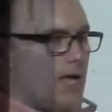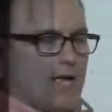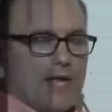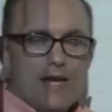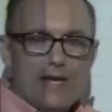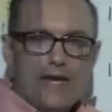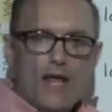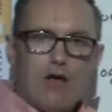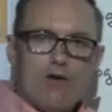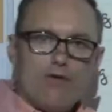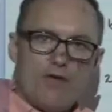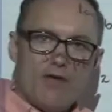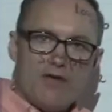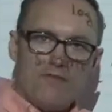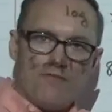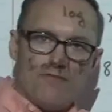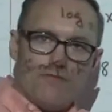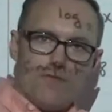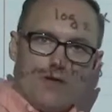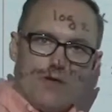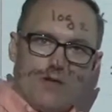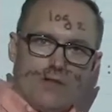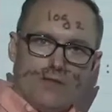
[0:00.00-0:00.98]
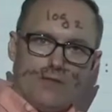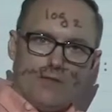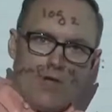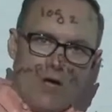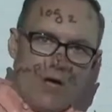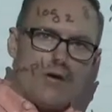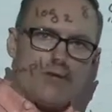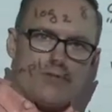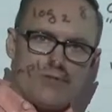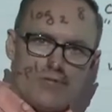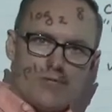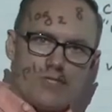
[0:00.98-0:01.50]
Now, if
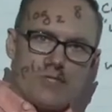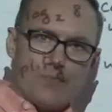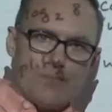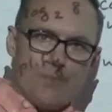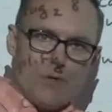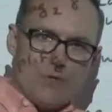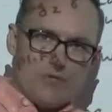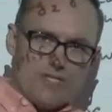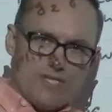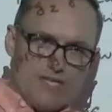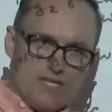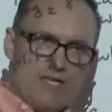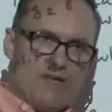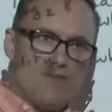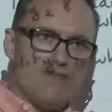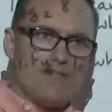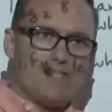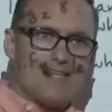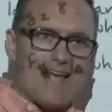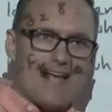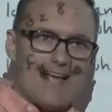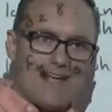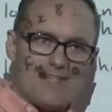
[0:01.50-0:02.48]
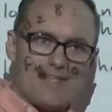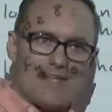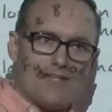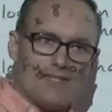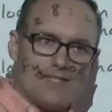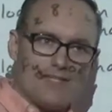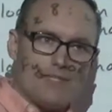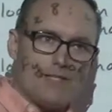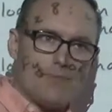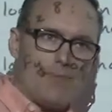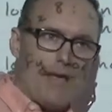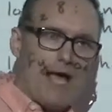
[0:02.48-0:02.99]
logs are supposed to give us access
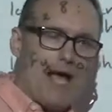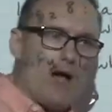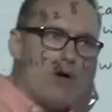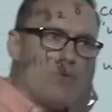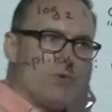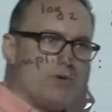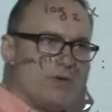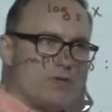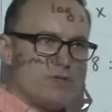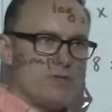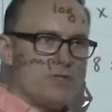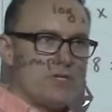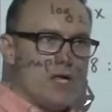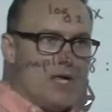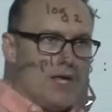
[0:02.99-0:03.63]
to the powers,